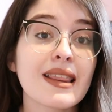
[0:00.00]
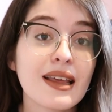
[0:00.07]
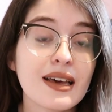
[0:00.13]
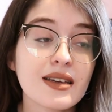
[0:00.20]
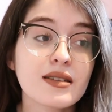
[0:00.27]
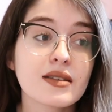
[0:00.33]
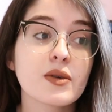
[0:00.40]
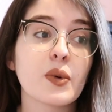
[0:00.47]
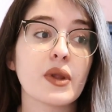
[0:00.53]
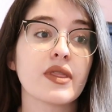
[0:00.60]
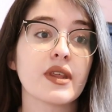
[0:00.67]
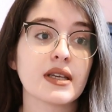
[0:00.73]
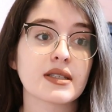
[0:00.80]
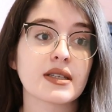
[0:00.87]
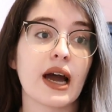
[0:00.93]
this with
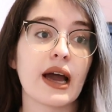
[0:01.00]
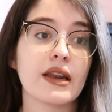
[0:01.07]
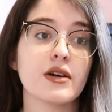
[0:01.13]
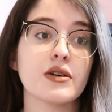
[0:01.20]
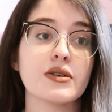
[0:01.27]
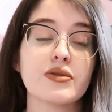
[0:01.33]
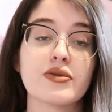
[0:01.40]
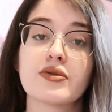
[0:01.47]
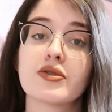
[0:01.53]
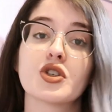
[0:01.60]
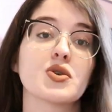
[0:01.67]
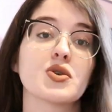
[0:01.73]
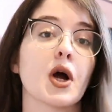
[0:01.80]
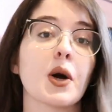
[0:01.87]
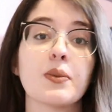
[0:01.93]
this kind of
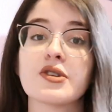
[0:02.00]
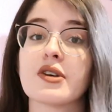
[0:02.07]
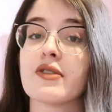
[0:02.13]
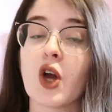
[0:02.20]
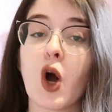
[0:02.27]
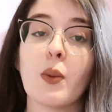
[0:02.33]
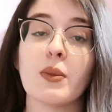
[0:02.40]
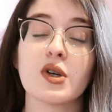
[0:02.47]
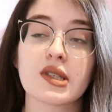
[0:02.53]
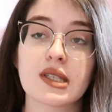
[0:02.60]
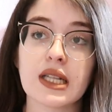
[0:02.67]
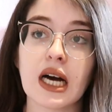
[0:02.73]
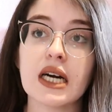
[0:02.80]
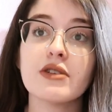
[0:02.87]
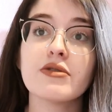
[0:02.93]
tropes of the almost
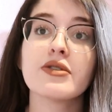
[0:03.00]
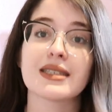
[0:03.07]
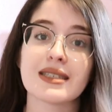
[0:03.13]
love